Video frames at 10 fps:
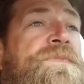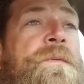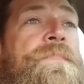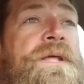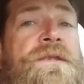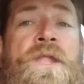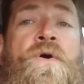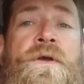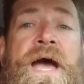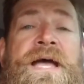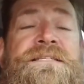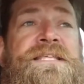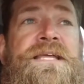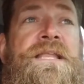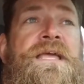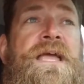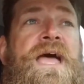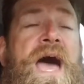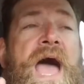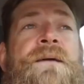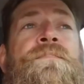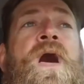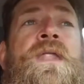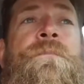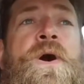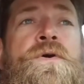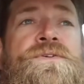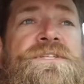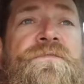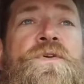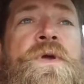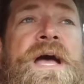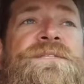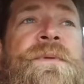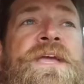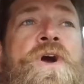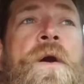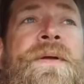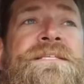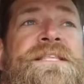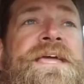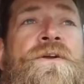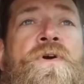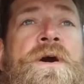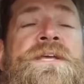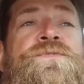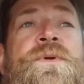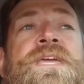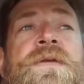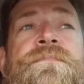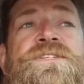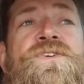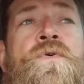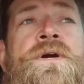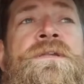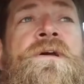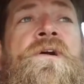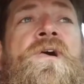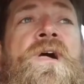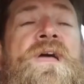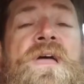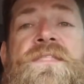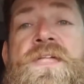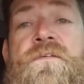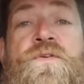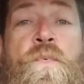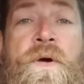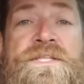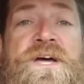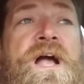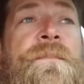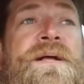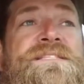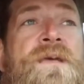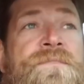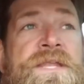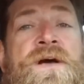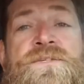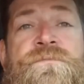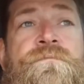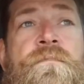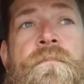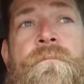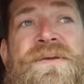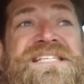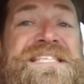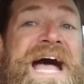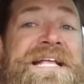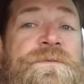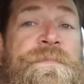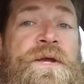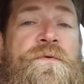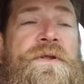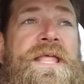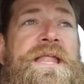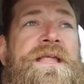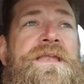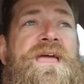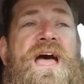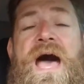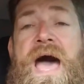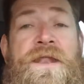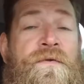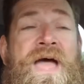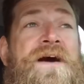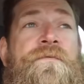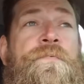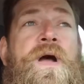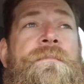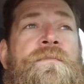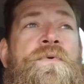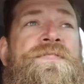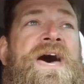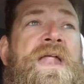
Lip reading: But know, guys, that I am not opposed, if you guys make comments later on as we keep this going, that if you want to talk about something else besides beard related, I don't have a problem with that.